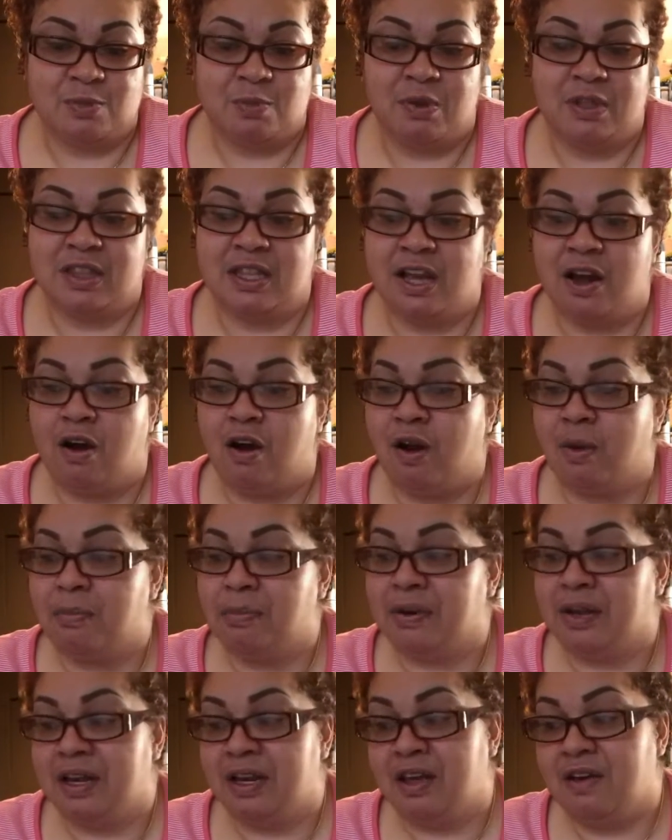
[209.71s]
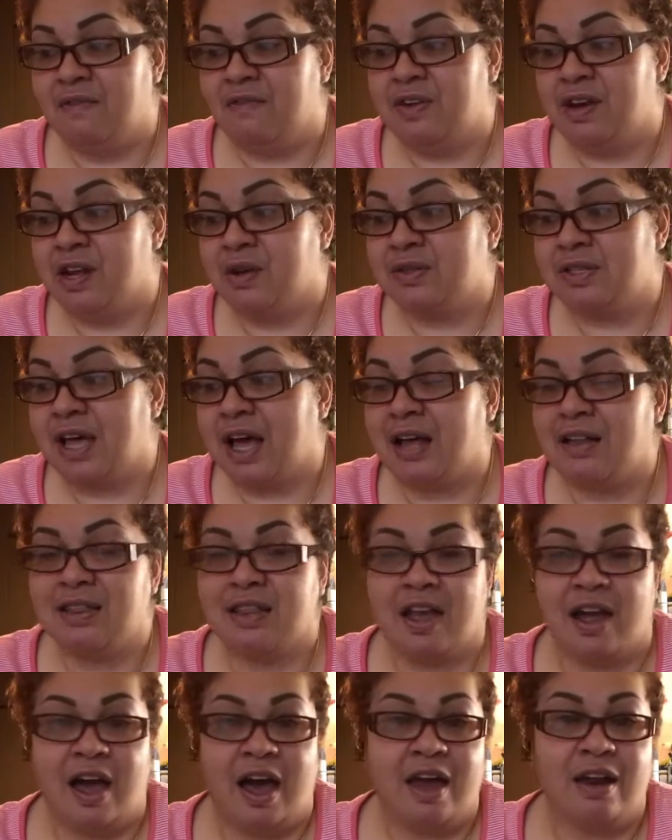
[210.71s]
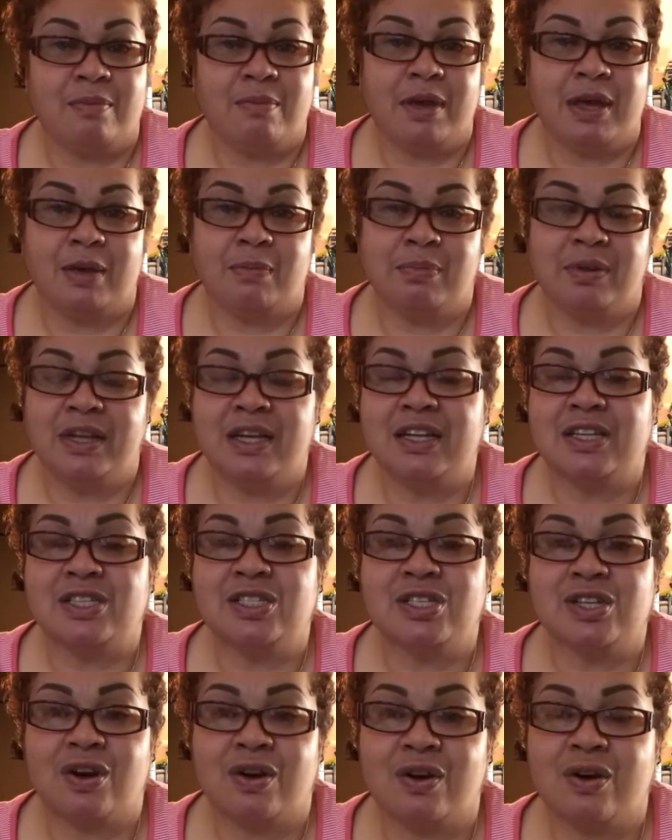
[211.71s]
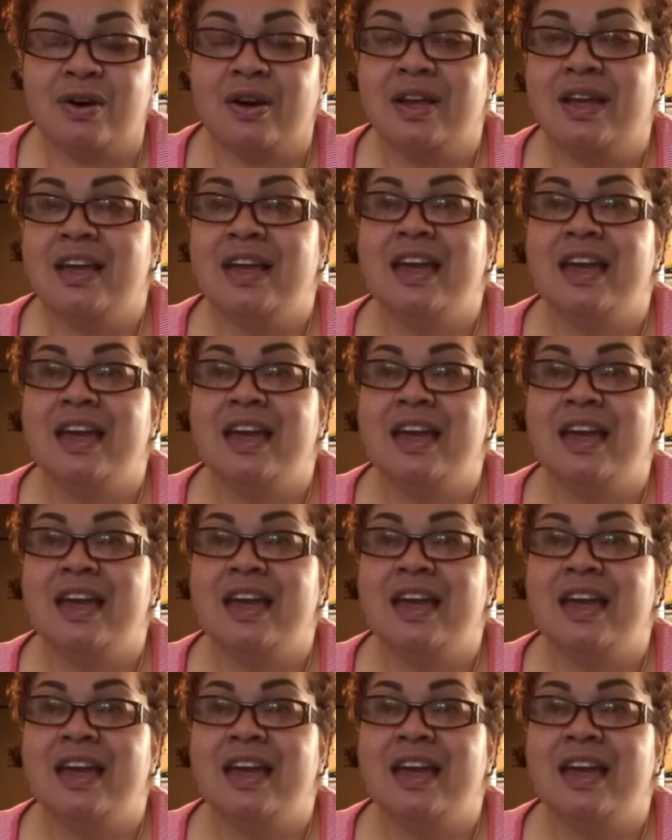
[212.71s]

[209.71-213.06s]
But there are plenty of videos out there how to make a pleated skirt.